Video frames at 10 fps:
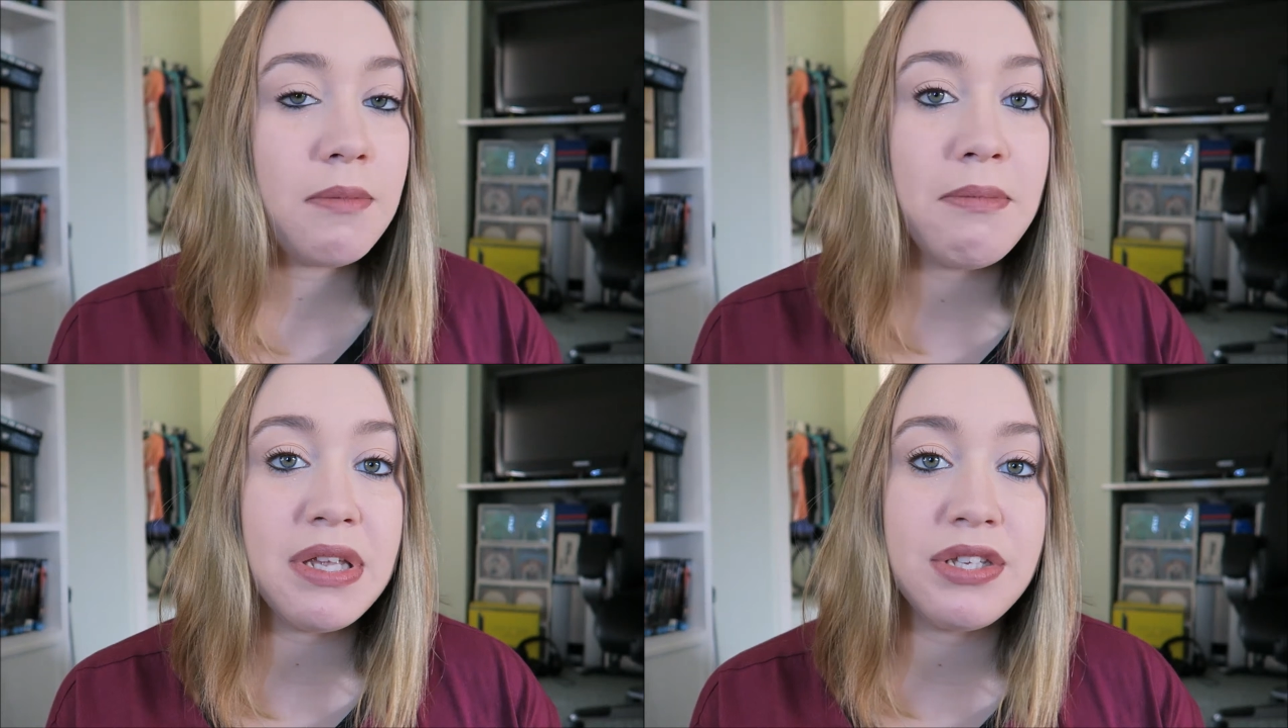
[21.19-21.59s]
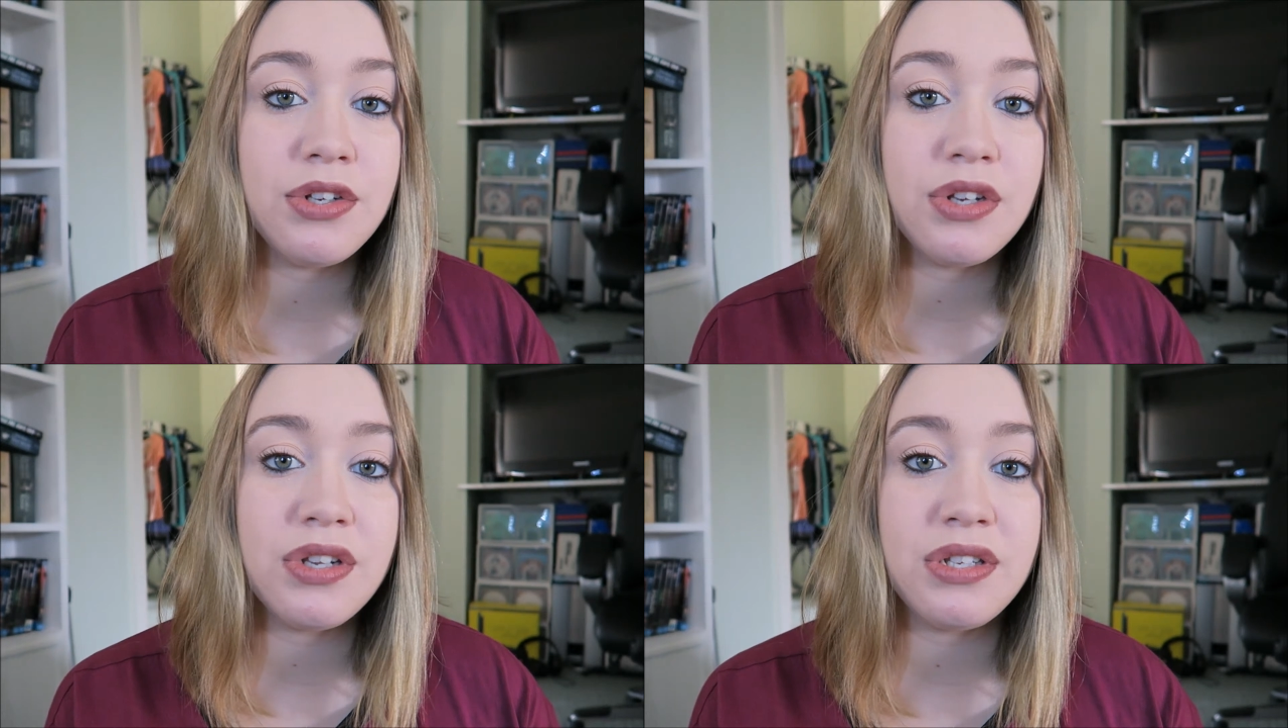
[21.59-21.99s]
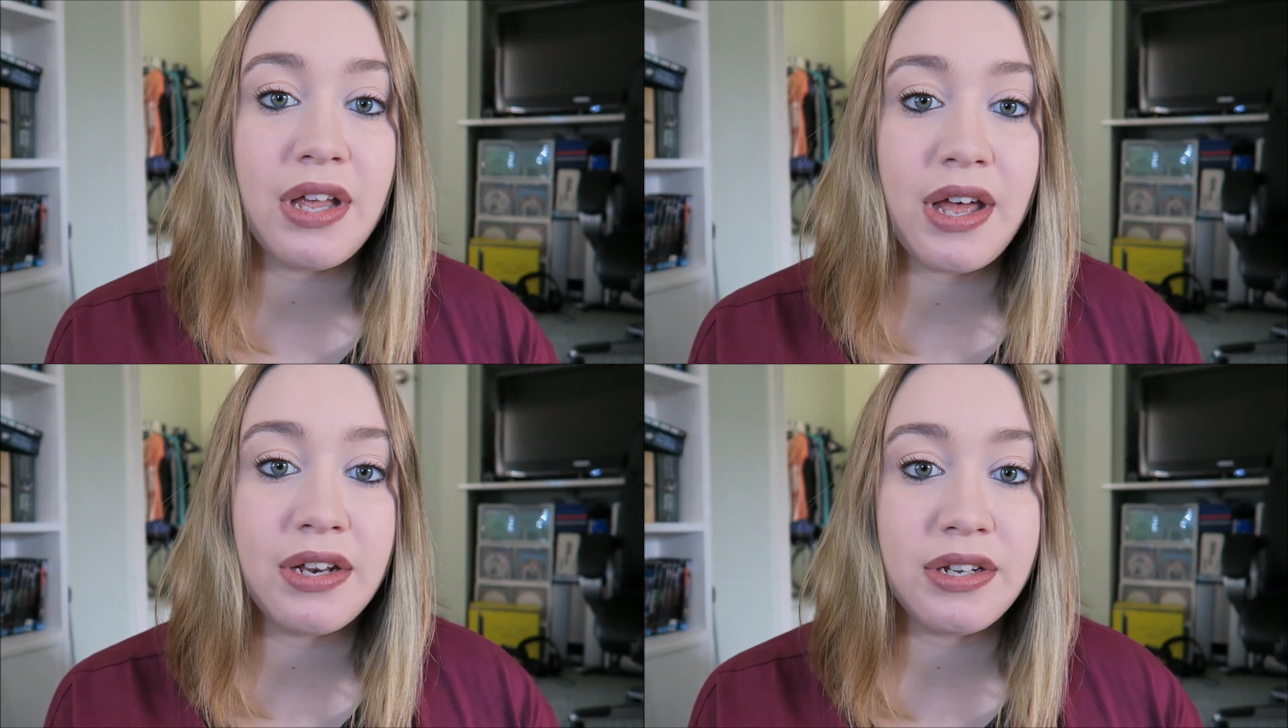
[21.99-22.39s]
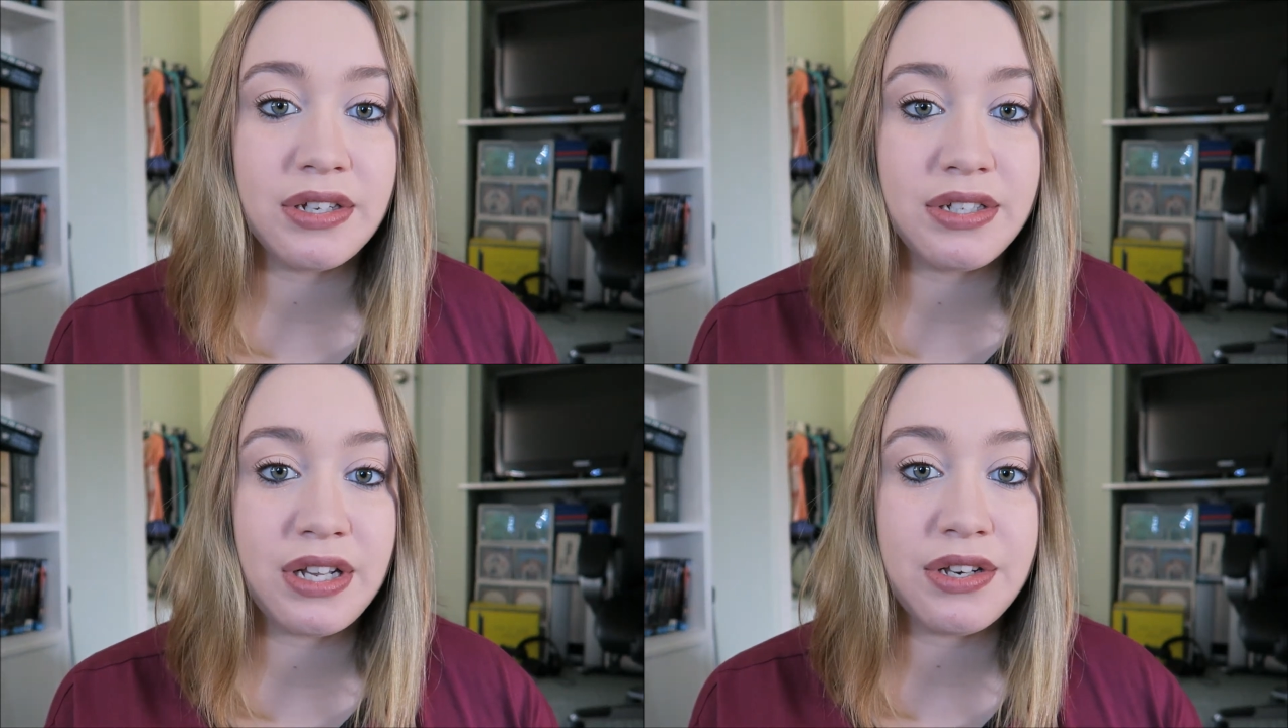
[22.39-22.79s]
messages that
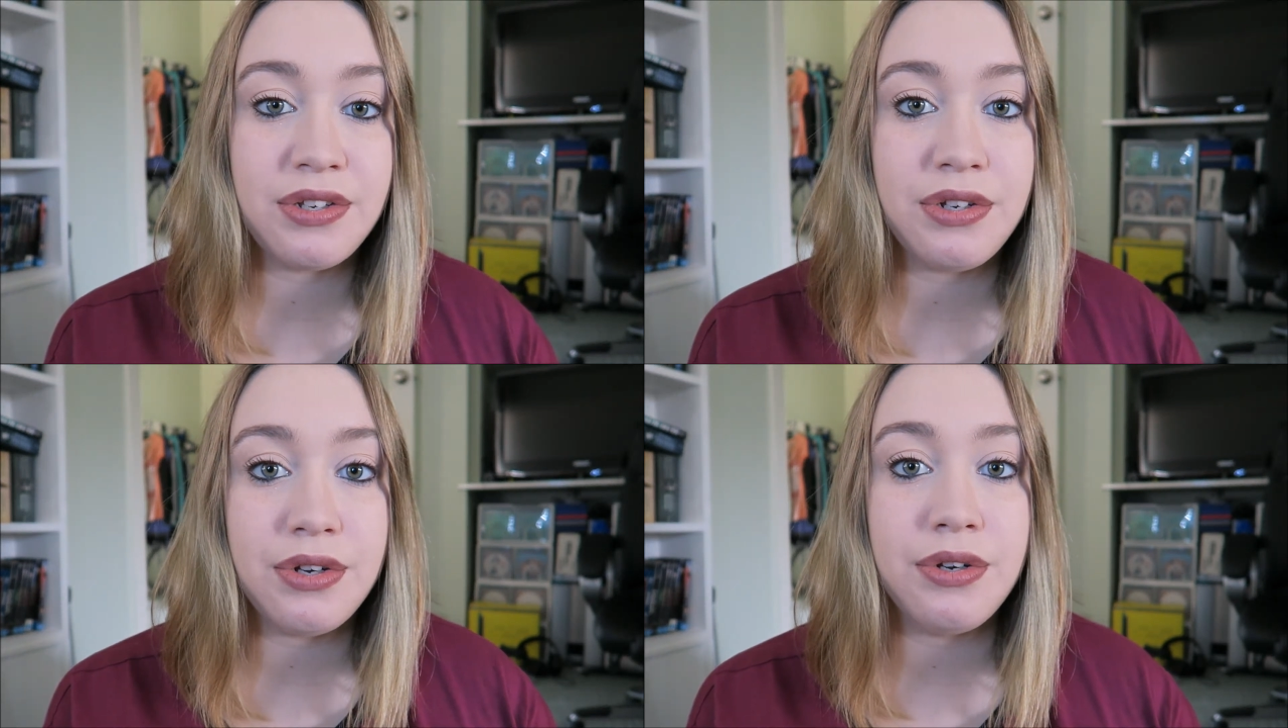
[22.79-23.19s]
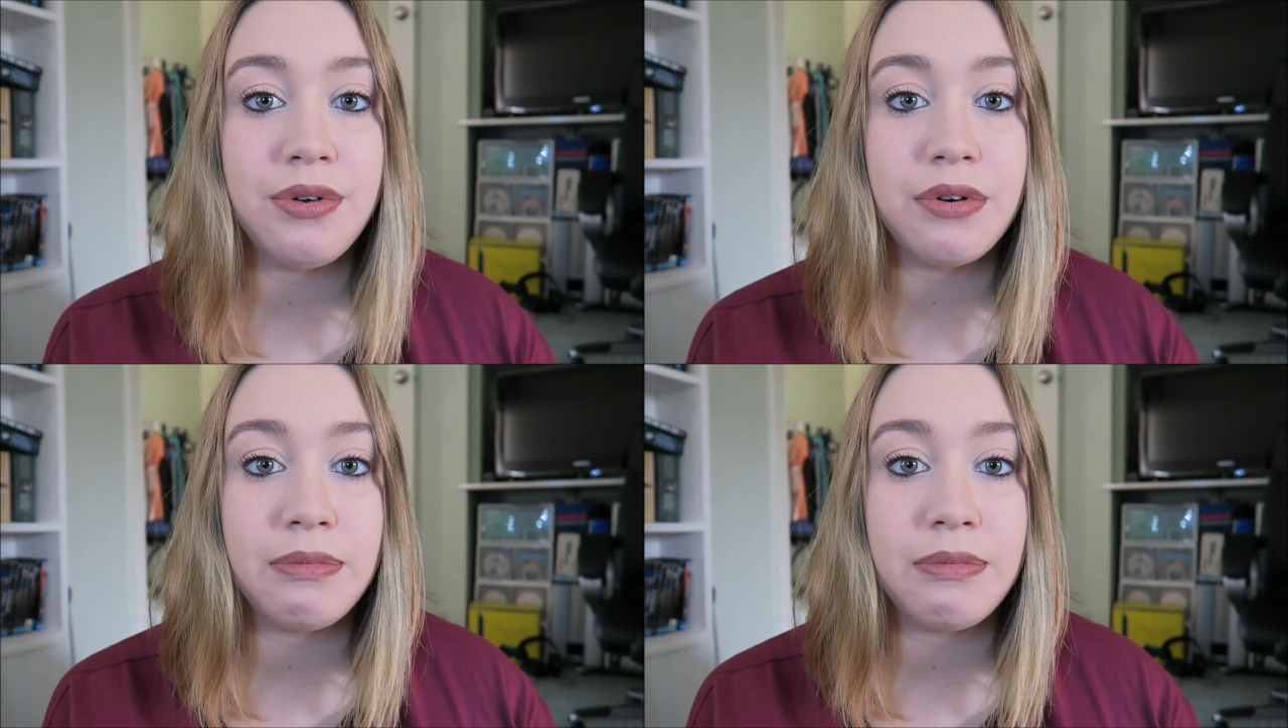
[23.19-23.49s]
are sent to you